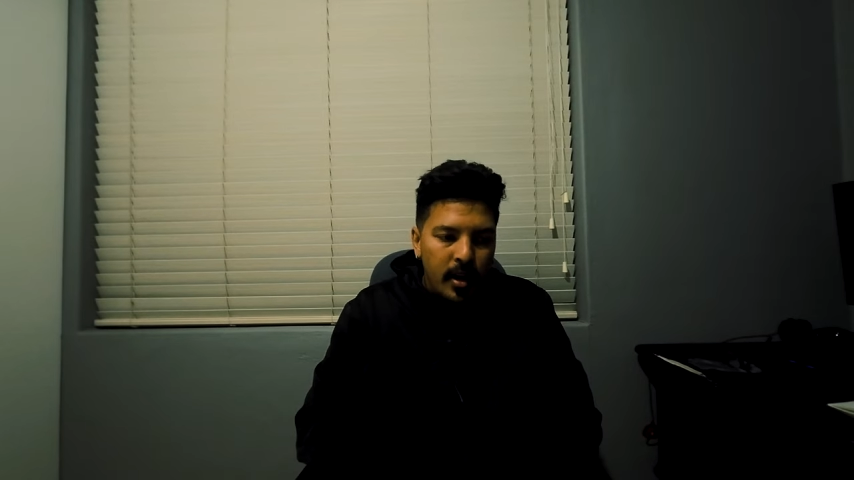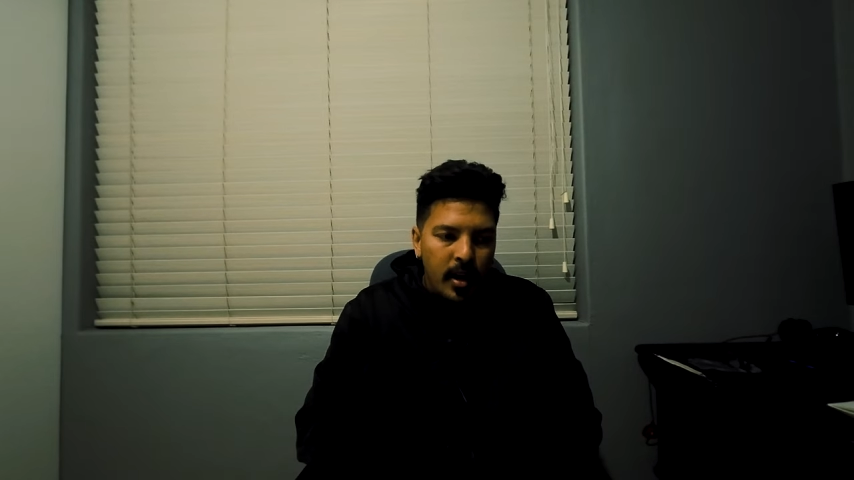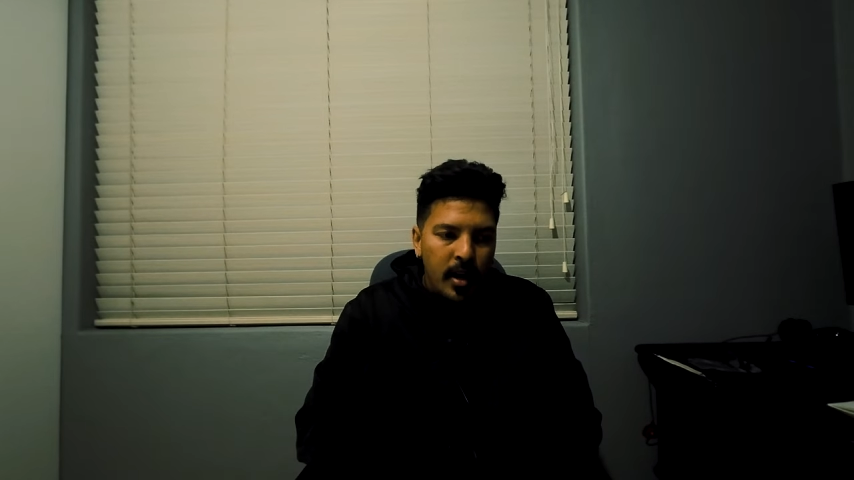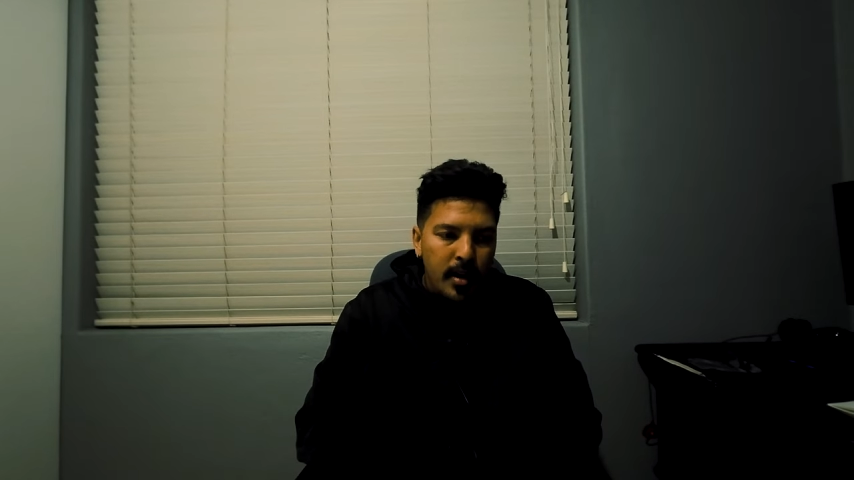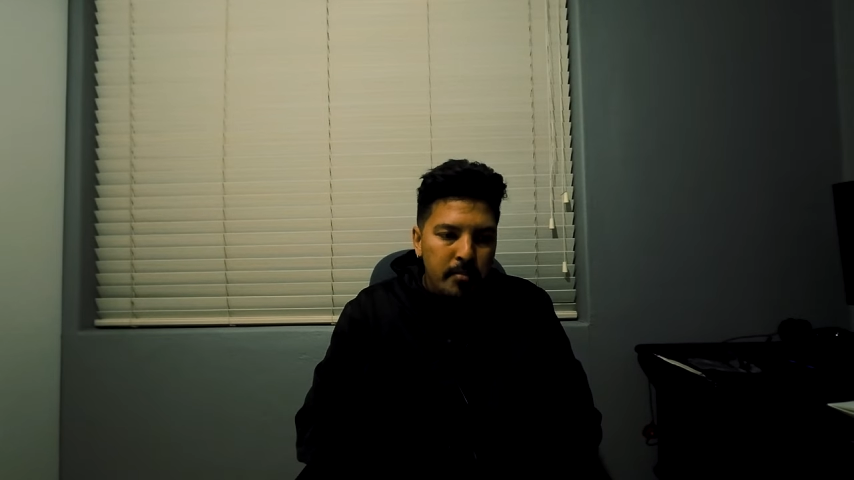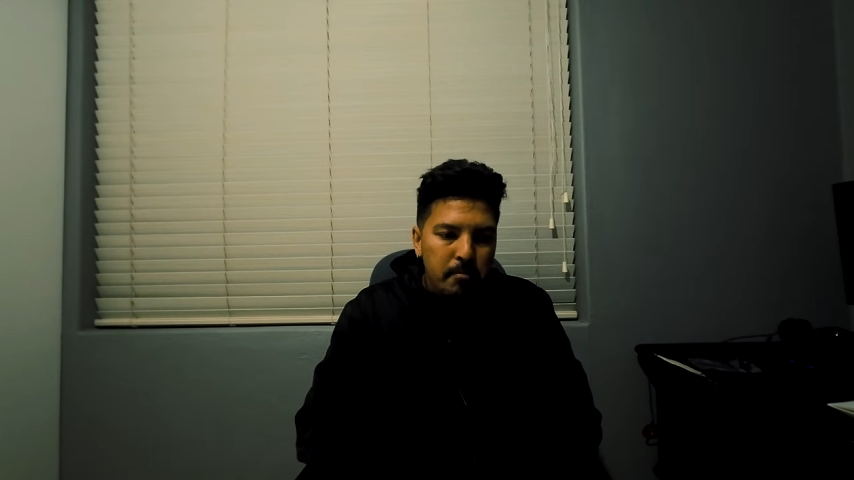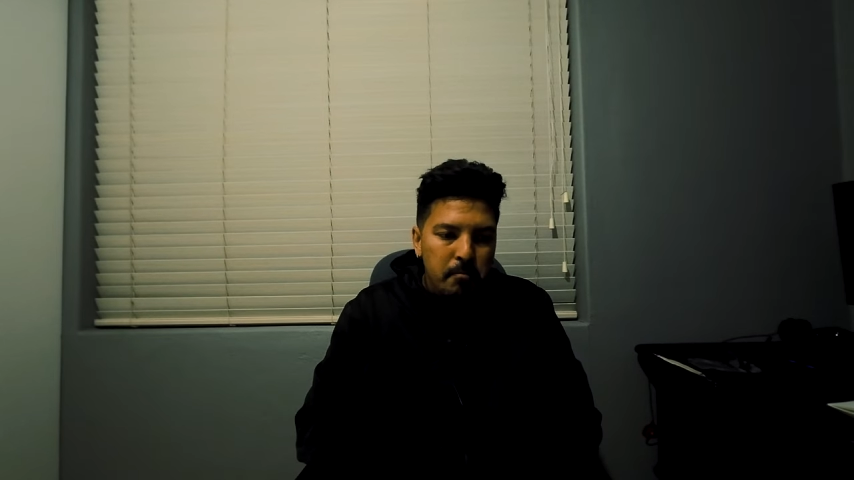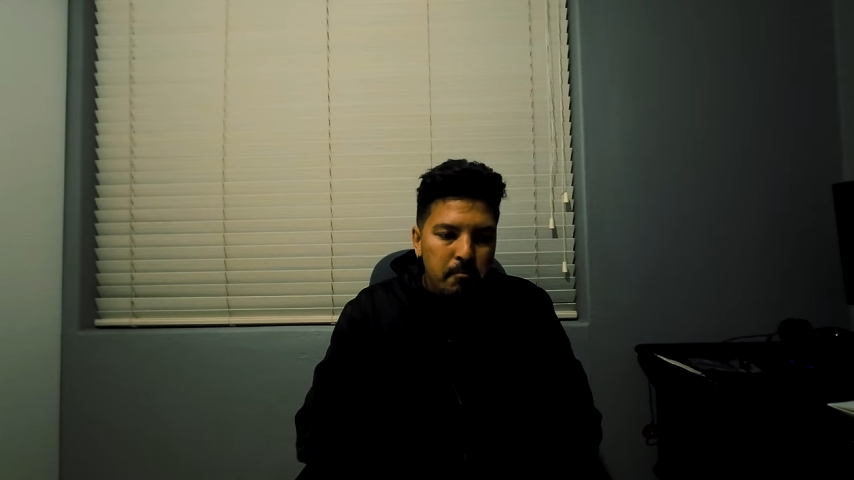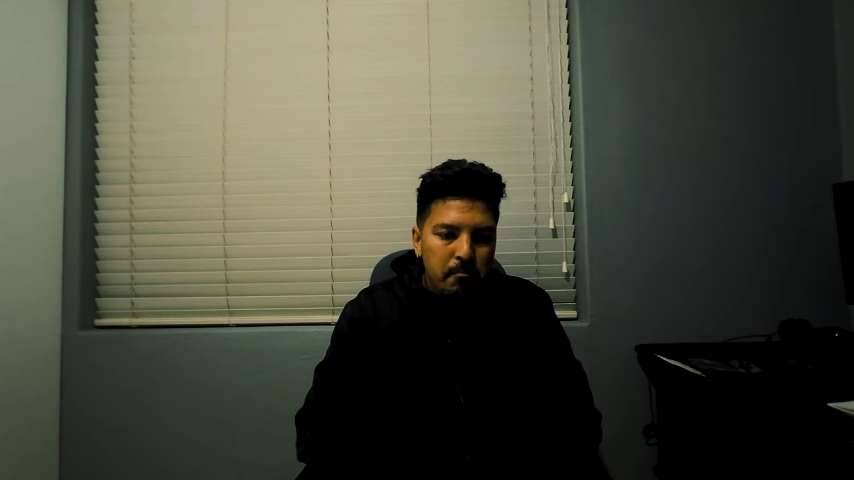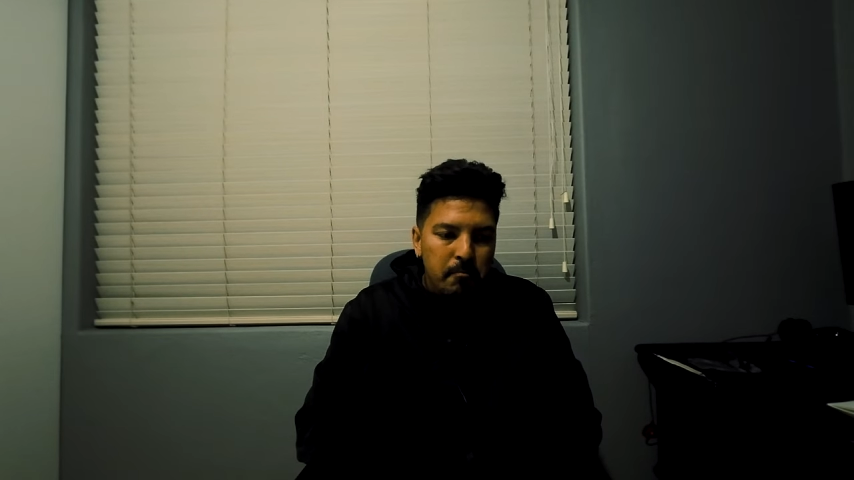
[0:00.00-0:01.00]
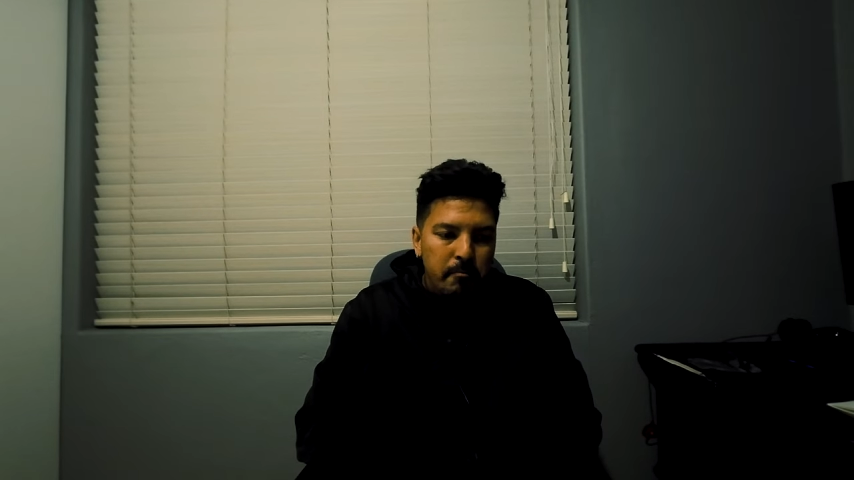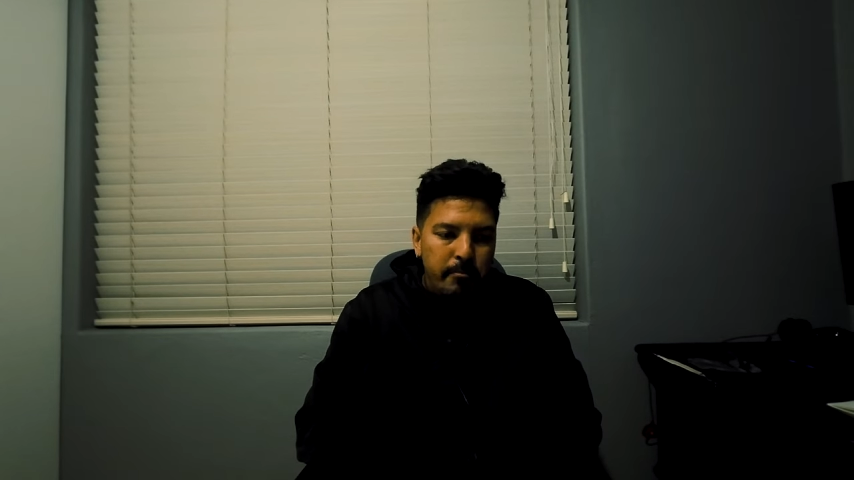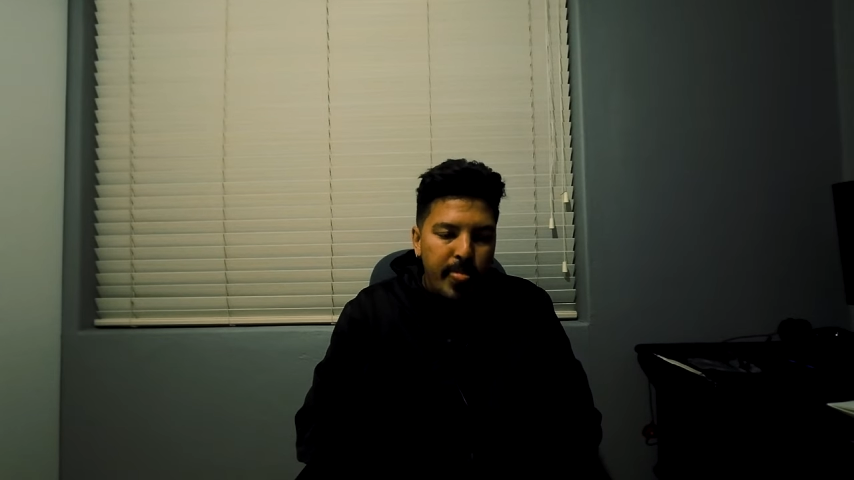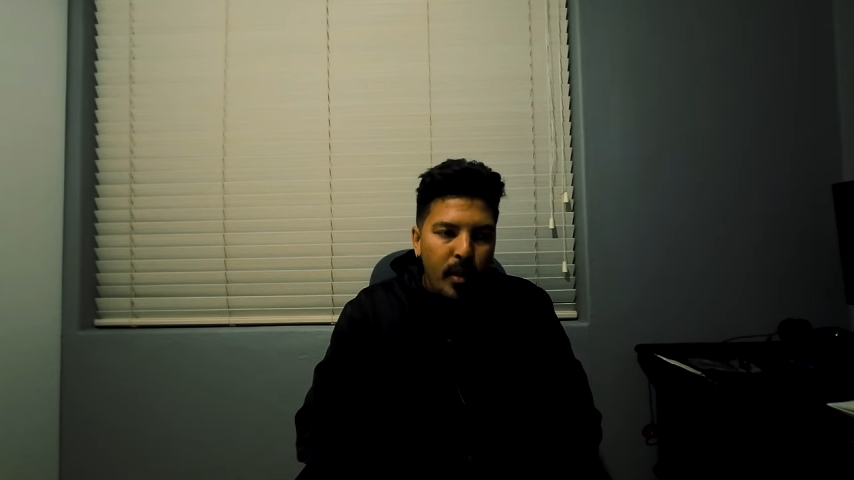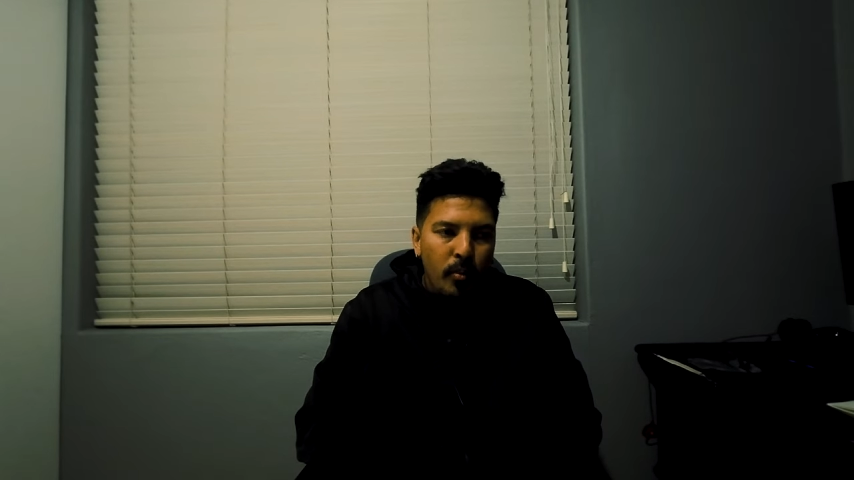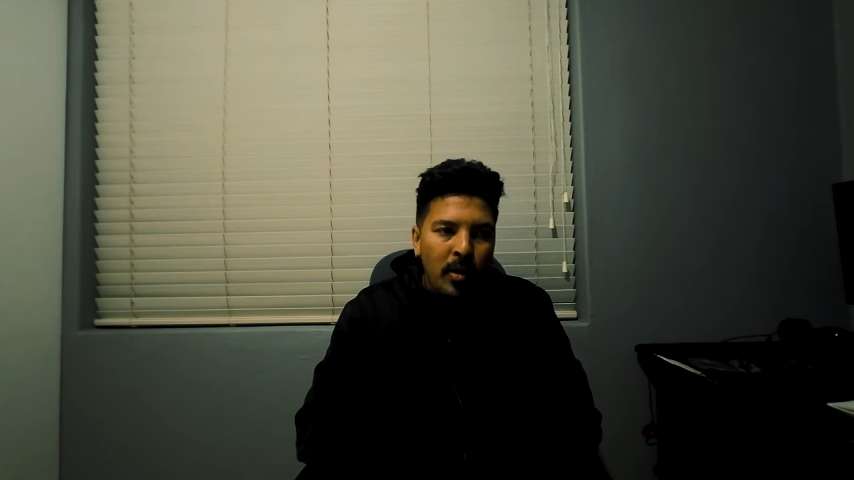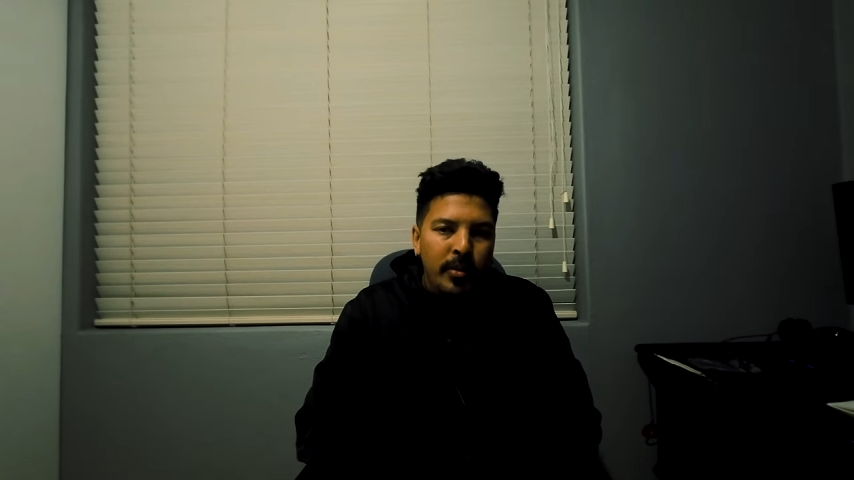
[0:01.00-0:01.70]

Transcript: Um, well,